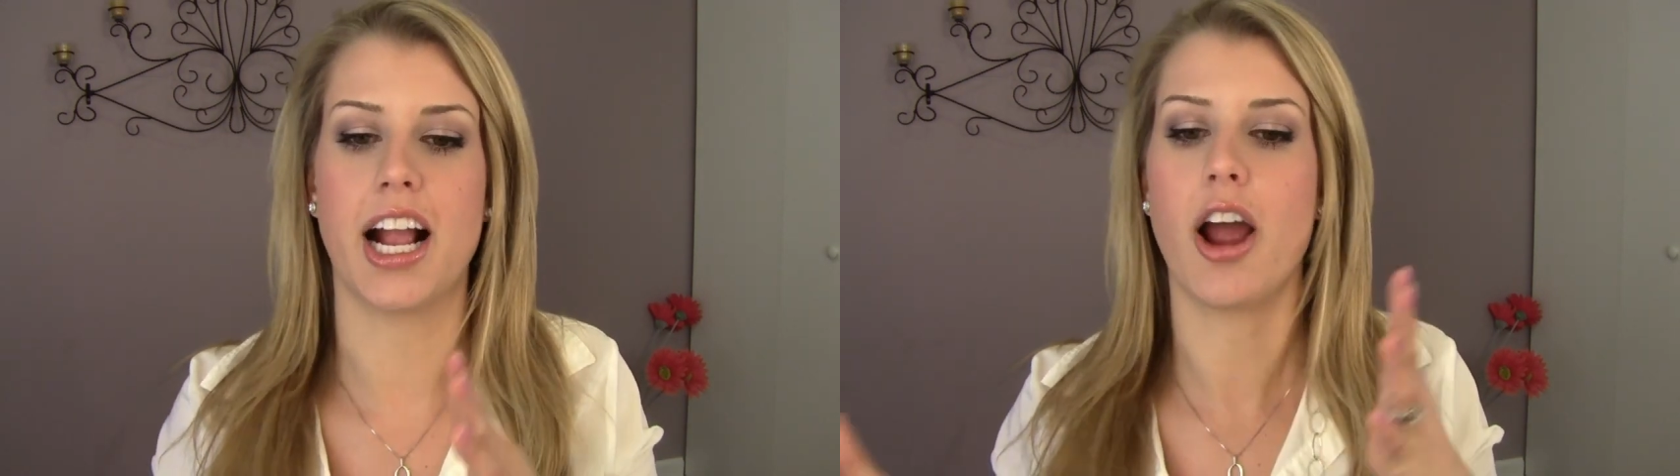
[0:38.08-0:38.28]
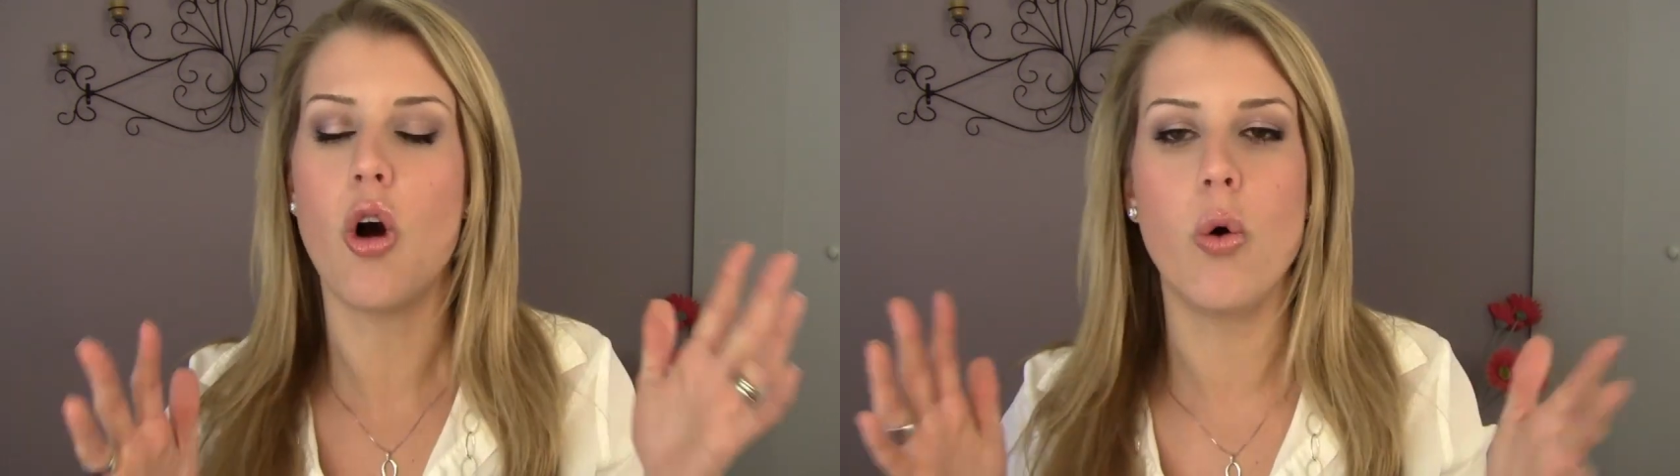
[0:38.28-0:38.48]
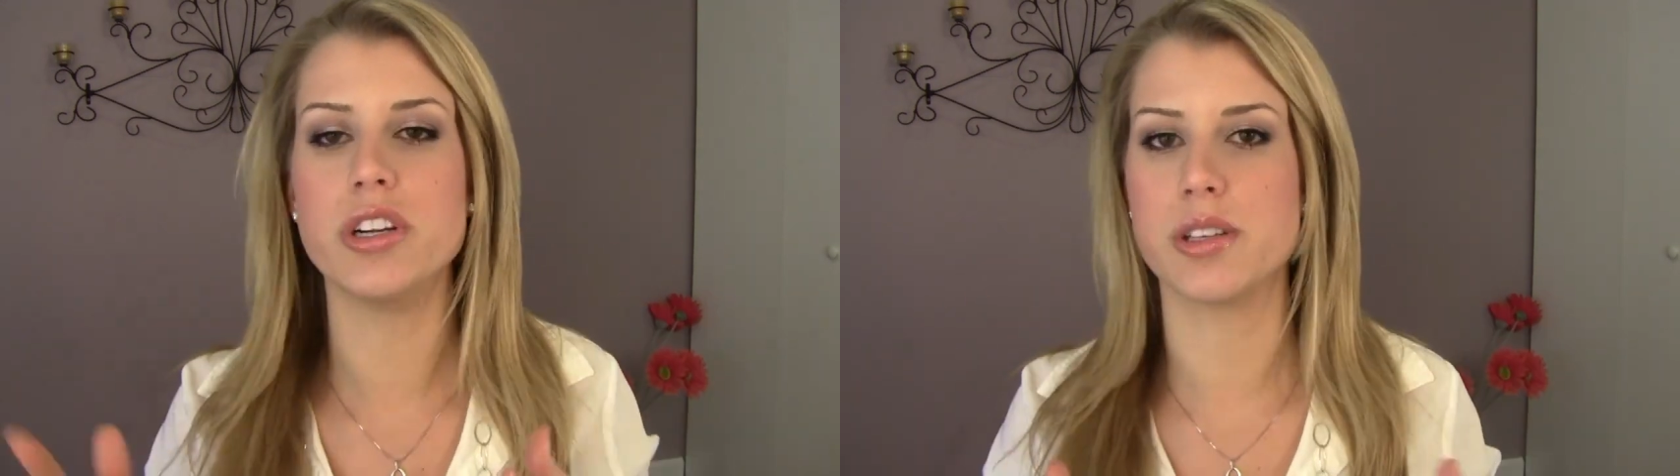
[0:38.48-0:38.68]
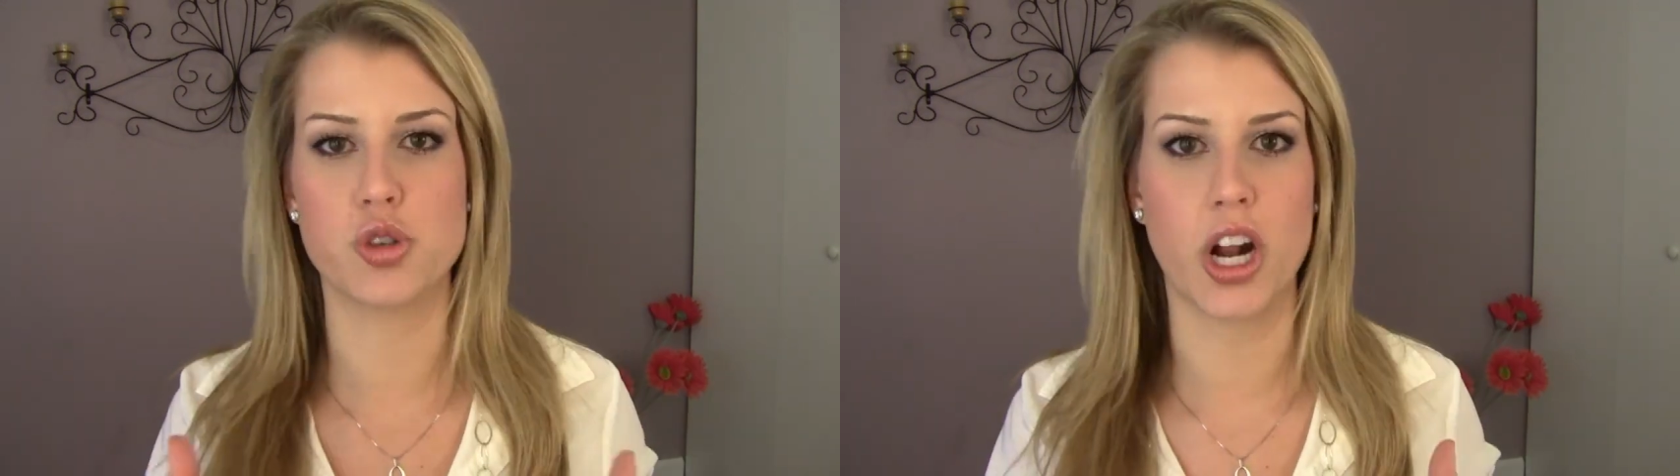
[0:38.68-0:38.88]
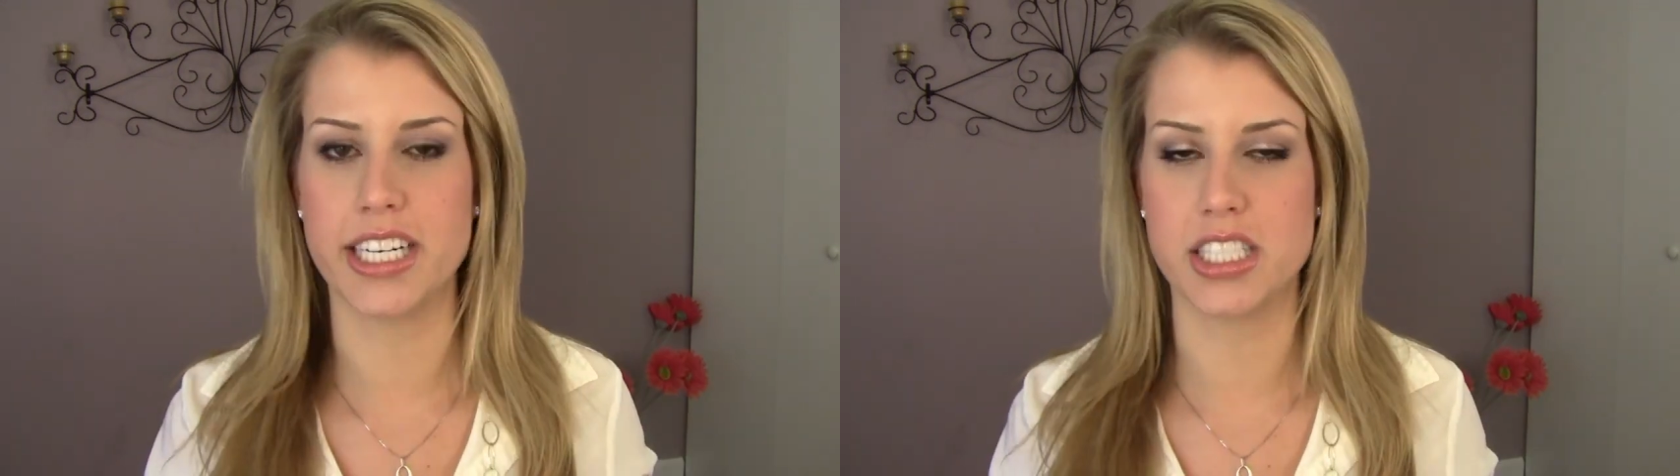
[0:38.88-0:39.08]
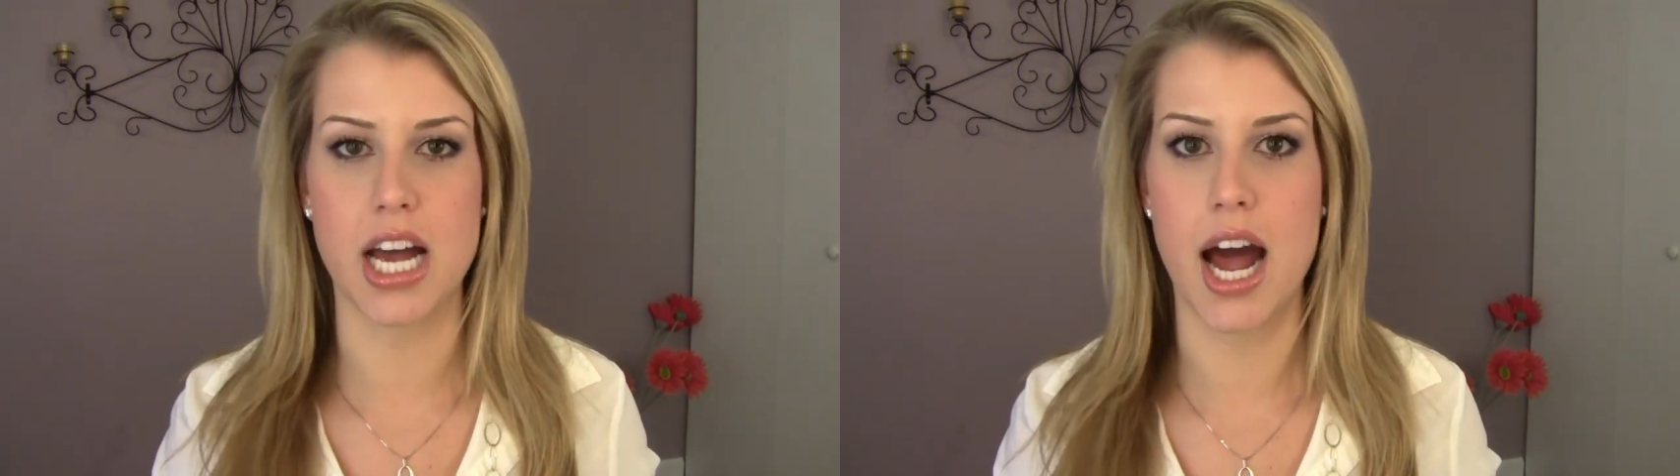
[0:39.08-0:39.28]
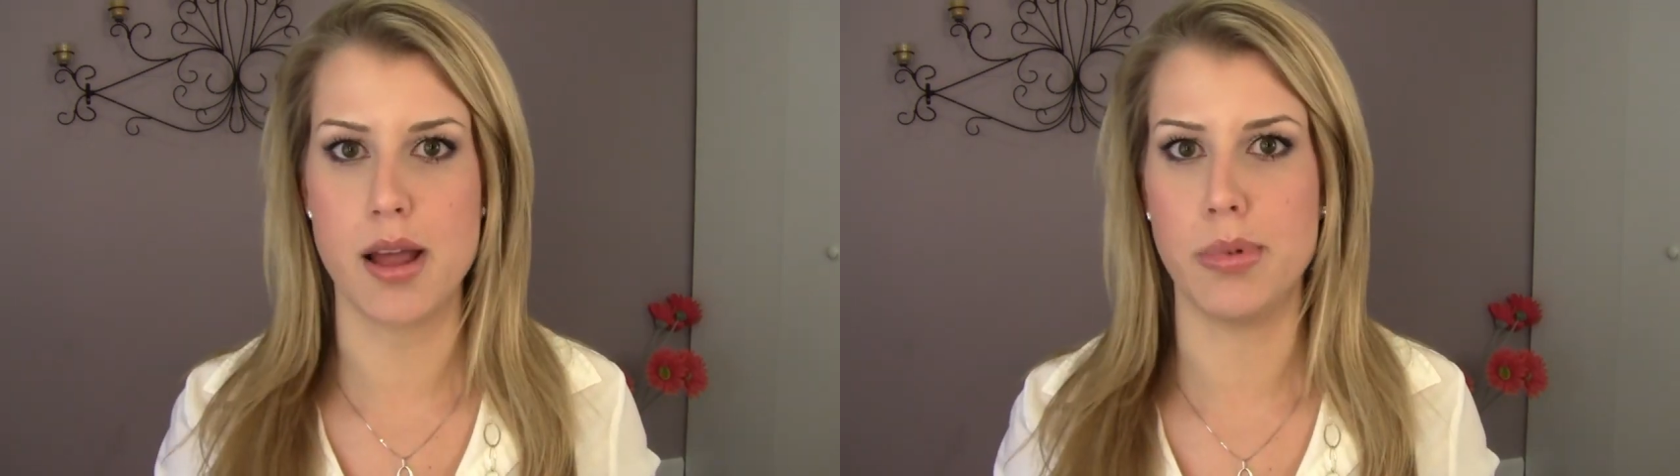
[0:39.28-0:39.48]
Like I always am trying to tie